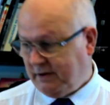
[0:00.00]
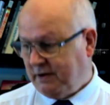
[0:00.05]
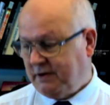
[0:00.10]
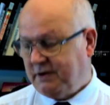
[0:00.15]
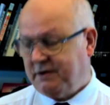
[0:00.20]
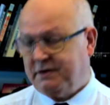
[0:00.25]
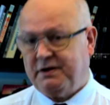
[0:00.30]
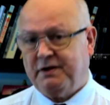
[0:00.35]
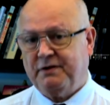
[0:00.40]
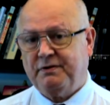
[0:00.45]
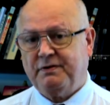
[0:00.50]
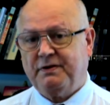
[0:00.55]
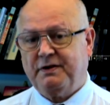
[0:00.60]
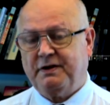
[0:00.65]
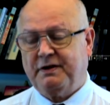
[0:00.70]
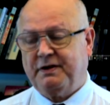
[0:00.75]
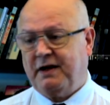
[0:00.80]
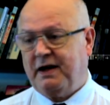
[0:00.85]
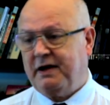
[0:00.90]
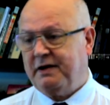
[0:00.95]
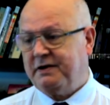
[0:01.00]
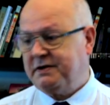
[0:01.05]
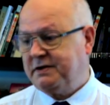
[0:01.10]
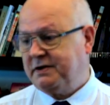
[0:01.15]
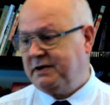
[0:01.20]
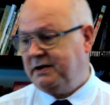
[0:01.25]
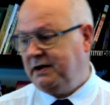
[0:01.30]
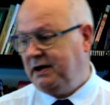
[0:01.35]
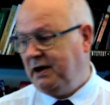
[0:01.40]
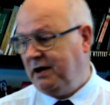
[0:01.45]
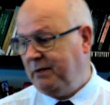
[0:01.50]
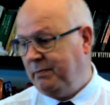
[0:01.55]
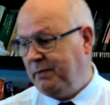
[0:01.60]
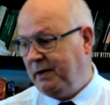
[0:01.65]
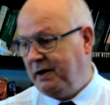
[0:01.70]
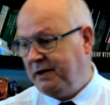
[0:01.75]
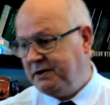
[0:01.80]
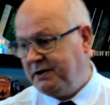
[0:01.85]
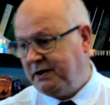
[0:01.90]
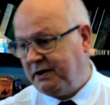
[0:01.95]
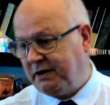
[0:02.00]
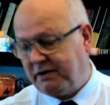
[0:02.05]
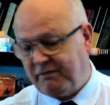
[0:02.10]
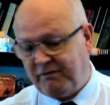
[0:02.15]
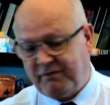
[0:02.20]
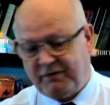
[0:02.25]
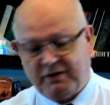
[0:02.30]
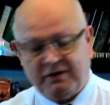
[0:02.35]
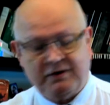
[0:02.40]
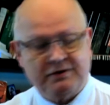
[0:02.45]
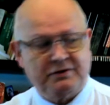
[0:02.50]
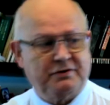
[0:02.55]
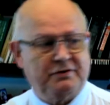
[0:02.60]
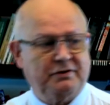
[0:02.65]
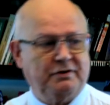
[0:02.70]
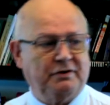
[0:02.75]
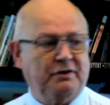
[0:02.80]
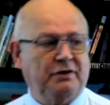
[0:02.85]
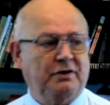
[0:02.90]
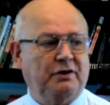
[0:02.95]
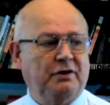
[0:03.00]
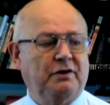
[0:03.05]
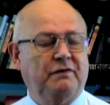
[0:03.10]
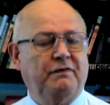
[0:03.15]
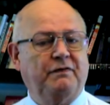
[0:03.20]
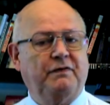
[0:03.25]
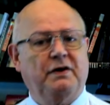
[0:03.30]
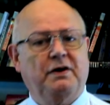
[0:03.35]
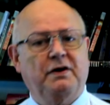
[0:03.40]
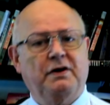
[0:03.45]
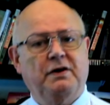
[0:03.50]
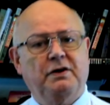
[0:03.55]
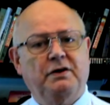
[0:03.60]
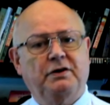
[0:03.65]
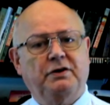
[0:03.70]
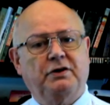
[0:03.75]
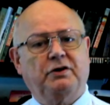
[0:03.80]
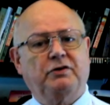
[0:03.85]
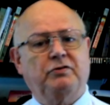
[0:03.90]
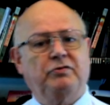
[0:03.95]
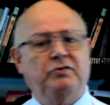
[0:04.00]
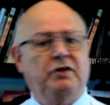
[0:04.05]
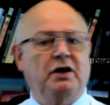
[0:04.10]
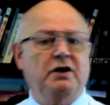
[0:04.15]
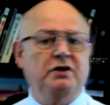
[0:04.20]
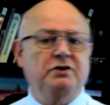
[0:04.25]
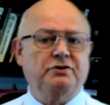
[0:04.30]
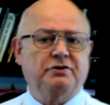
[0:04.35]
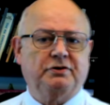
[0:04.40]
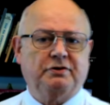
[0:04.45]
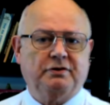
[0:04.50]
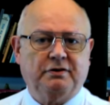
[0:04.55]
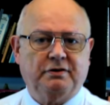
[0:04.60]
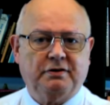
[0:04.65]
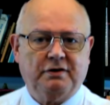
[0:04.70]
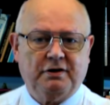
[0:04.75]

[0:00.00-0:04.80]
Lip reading: So that's the Hermetic version of the creation.